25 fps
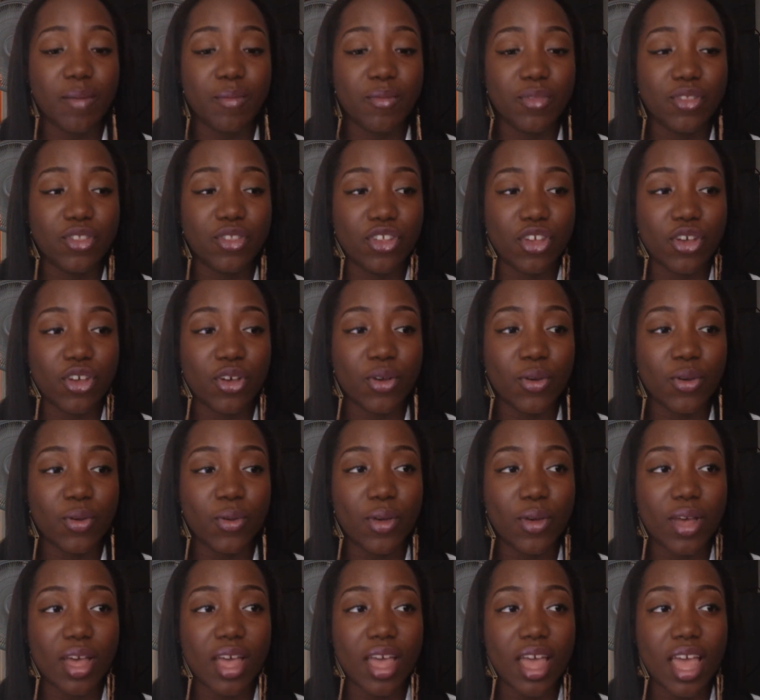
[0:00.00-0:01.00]

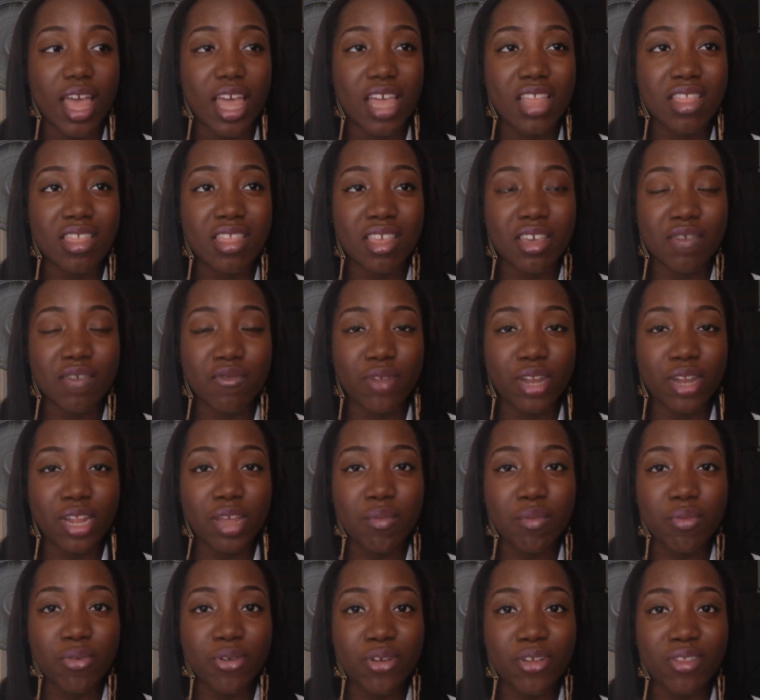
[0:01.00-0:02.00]
So it's really
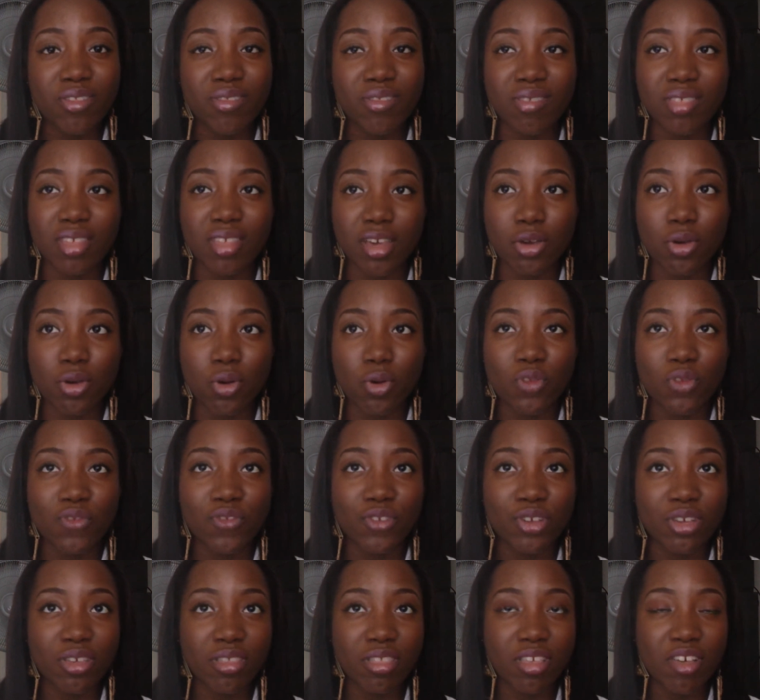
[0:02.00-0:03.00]
important to set goals
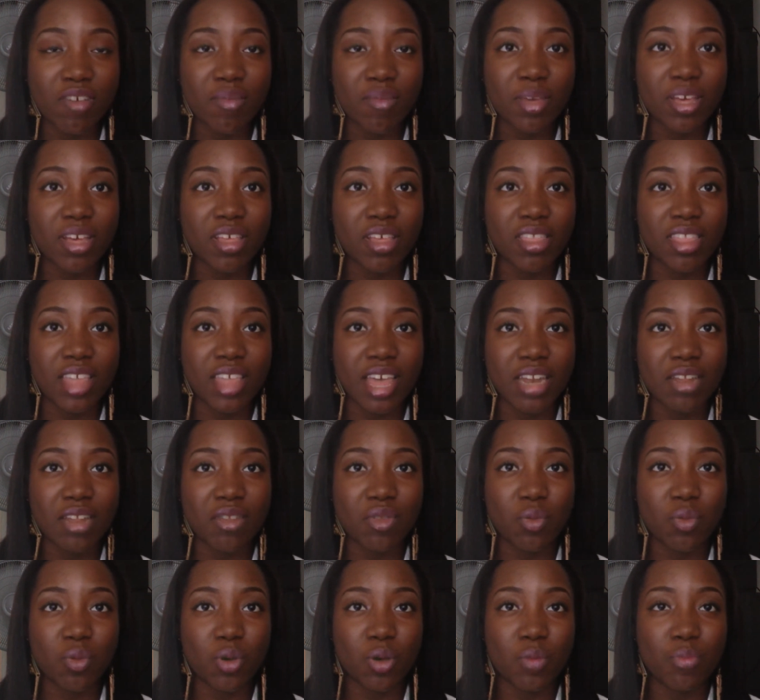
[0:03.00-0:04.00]
for yourself, because that
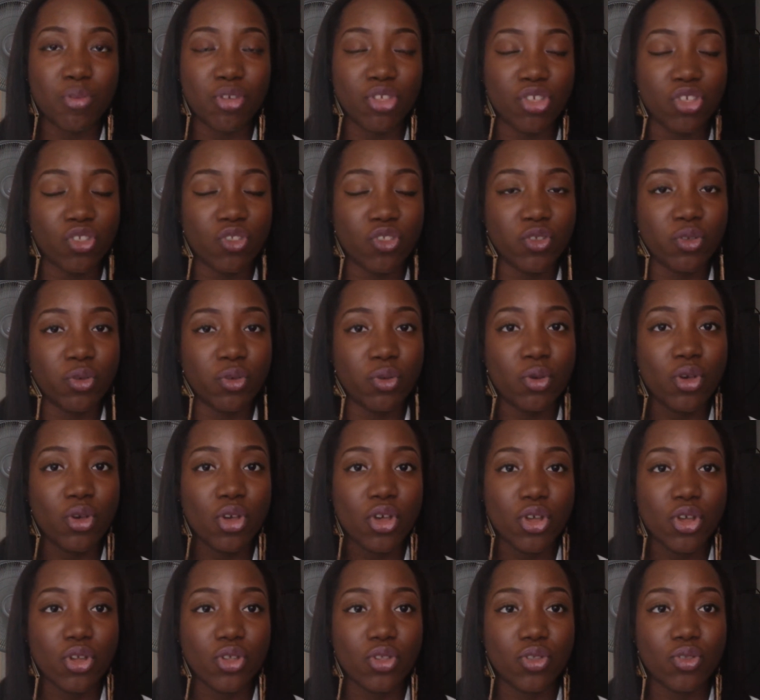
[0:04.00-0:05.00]
is what pushes you
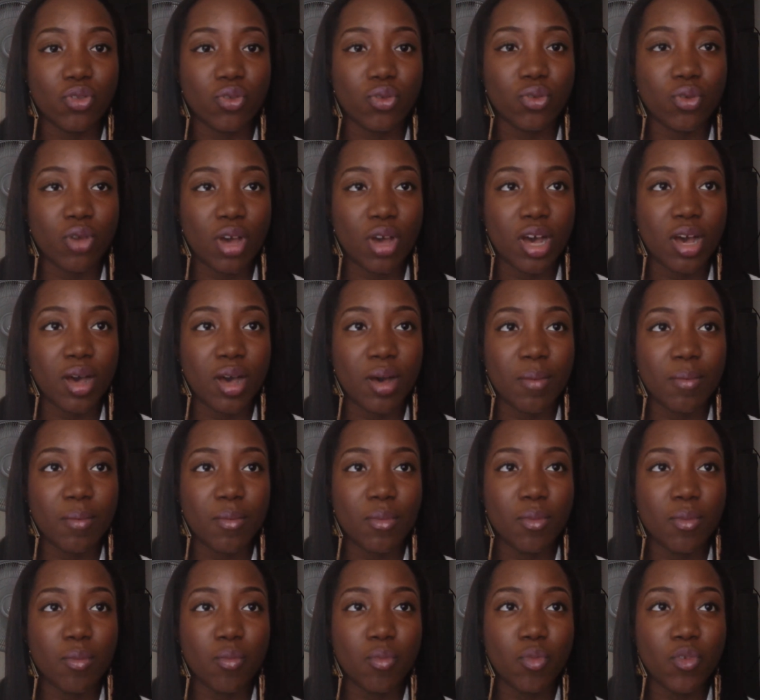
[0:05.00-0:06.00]
to
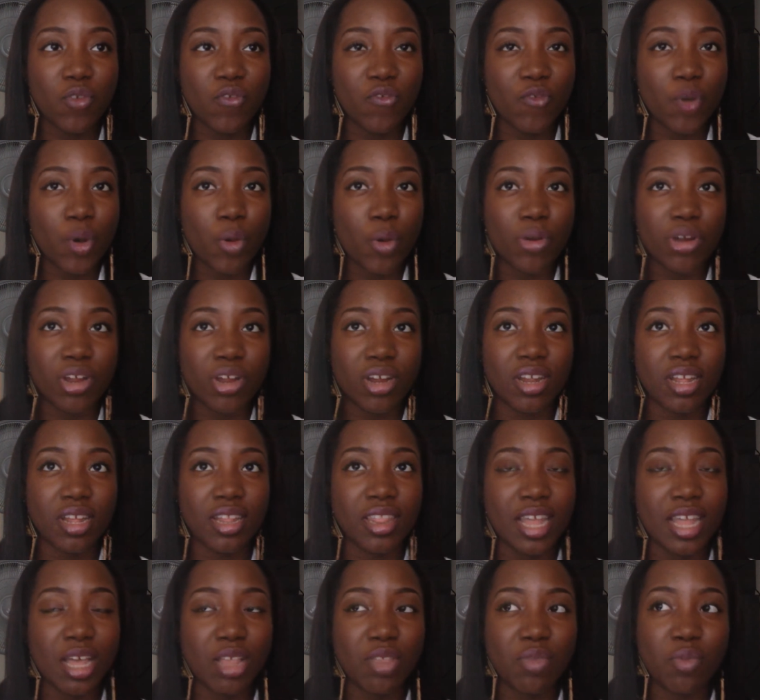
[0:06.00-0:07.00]
move forward,
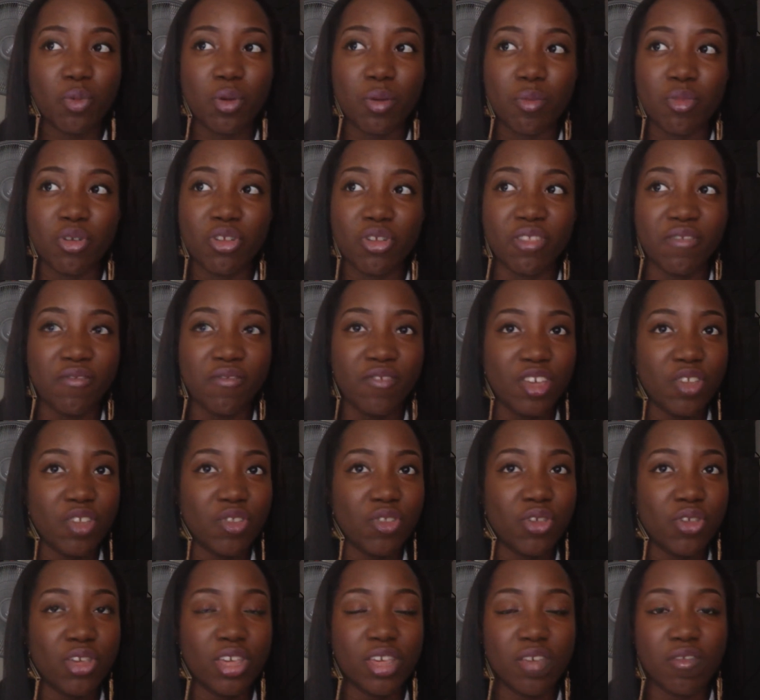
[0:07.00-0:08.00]
and that's what
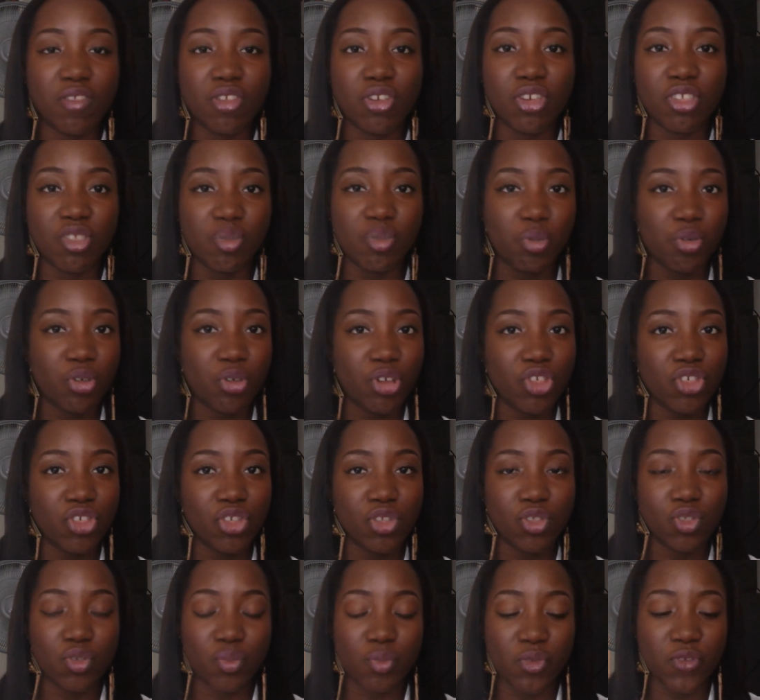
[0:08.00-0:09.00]
motivates you and gives you
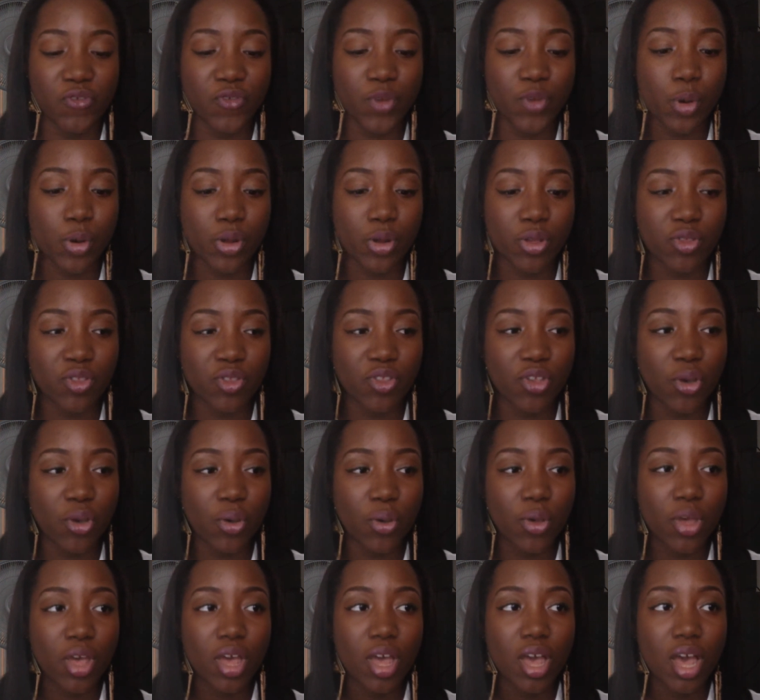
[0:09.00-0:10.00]
inspiration to move forward. So
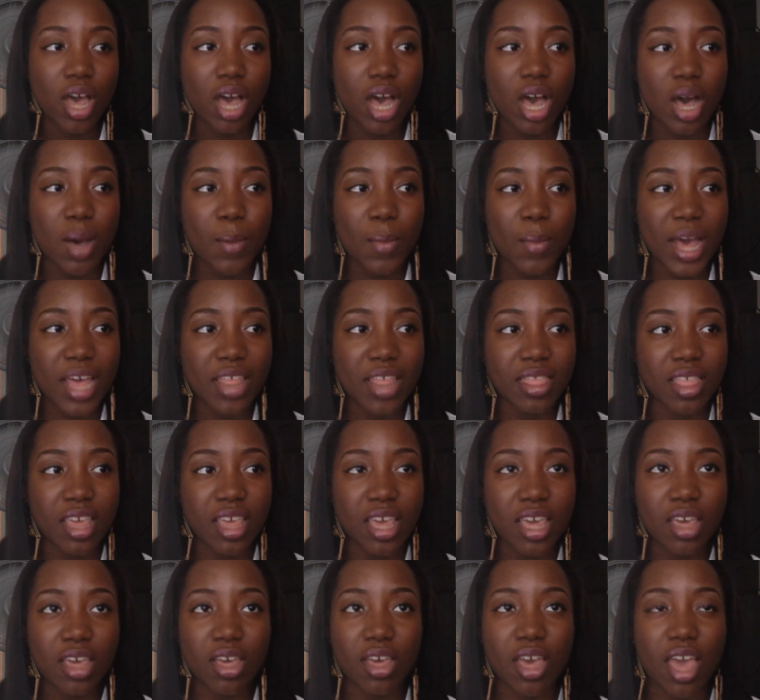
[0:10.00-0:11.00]
I
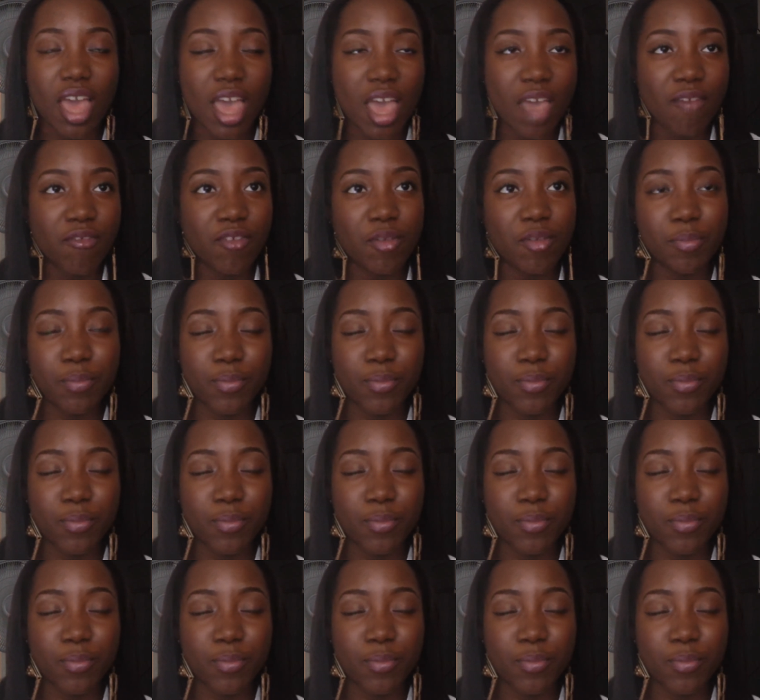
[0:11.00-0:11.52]
think every